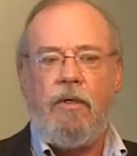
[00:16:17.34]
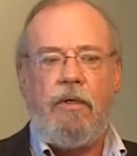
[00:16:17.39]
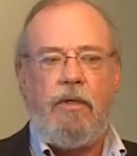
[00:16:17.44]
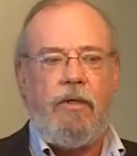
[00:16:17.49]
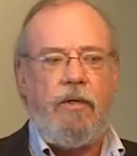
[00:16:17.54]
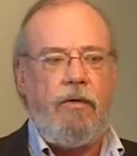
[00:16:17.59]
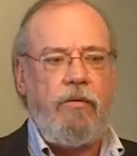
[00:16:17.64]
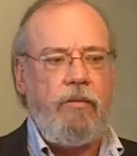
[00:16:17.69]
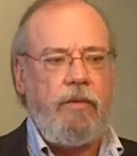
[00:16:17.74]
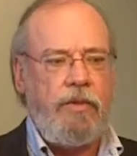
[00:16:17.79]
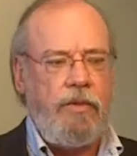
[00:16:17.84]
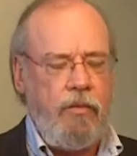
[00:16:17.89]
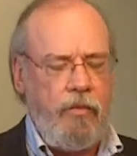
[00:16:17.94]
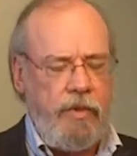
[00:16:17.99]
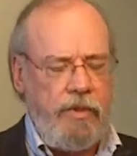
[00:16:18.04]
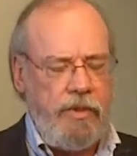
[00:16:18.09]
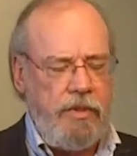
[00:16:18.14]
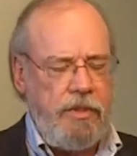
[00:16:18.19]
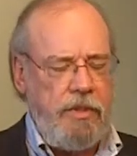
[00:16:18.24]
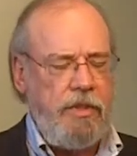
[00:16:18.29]
You know, we
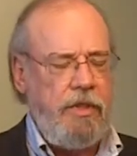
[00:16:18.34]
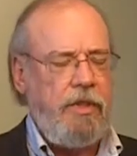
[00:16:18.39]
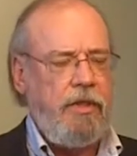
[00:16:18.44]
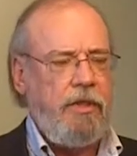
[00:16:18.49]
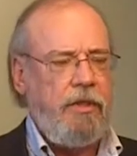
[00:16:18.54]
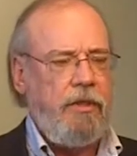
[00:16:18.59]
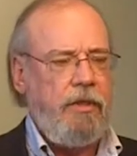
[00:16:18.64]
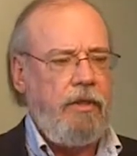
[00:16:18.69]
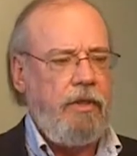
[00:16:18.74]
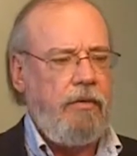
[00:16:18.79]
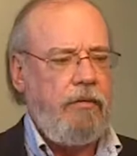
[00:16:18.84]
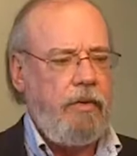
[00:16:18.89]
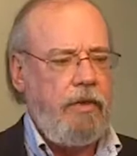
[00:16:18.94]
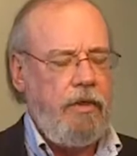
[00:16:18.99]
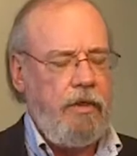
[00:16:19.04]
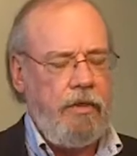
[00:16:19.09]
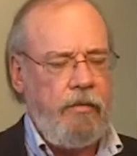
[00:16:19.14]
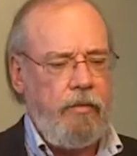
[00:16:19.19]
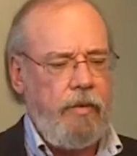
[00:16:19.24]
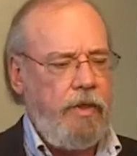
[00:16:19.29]
see it
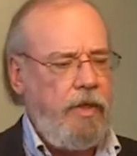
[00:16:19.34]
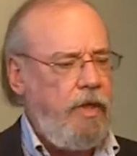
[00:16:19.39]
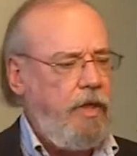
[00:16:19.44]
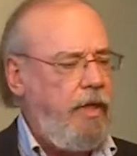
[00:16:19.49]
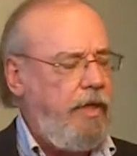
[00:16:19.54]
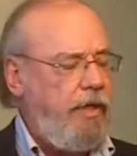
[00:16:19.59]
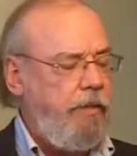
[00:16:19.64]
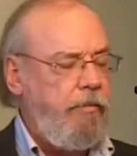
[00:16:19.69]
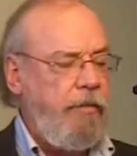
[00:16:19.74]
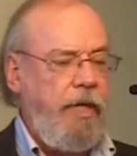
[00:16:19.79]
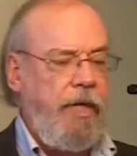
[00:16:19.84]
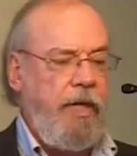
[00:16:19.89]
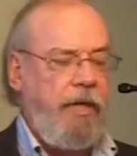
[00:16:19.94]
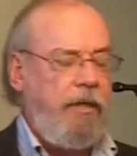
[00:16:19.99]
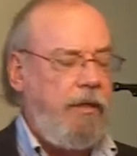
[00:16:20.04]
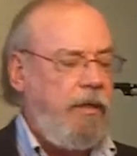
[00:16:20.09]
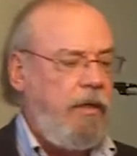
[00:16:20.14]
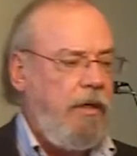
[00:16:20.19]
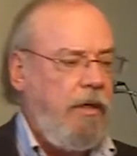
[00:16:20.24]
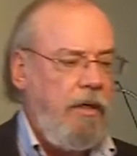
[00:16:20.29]
and we claim
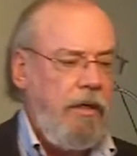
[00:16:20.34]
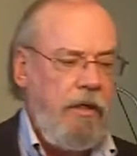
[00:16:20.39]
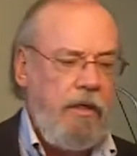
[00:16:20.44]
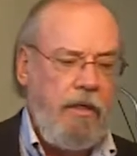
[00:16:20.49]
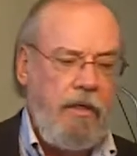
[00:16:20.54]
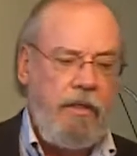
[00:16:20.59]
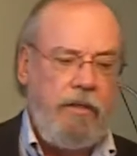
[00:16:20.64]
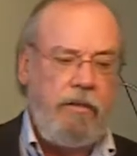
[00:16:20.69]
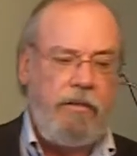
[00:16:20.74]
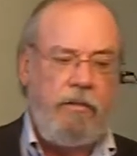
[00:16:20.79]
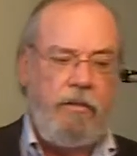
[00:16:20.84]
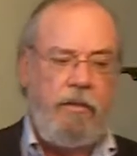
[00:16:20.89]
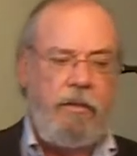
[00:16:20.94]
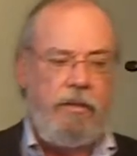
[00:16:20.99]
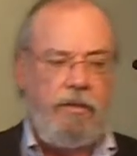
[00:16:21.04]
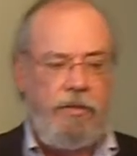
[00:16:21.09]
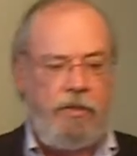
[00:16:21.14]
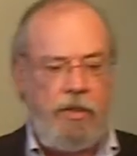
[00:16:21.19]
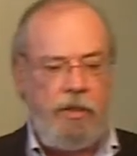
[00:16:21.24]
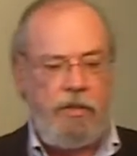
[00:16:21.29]
that
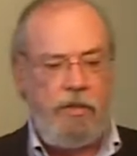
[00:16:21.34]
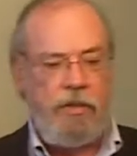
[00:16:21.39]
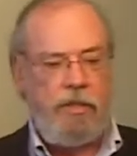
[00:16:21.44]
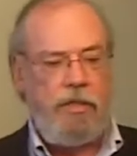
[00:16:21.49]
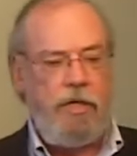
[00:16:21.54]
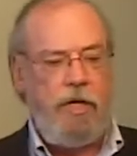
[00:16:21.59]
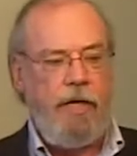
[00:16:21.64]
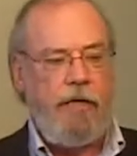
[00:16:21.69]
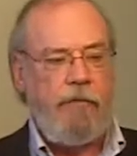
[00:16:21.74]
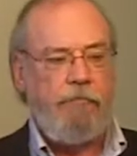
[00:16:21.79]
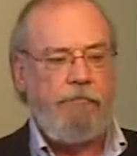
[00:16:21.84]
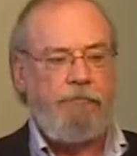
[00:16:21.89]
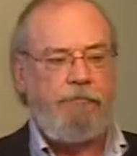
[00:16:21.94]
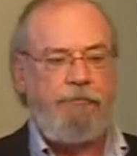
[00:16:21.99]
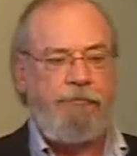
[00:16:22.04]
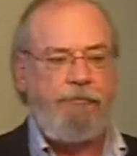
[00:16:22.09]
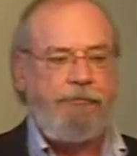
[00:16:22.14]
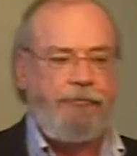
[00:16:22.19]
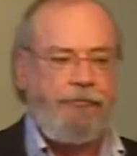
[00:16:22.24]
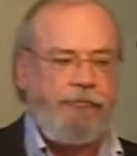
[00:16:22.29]
in Jesus' name.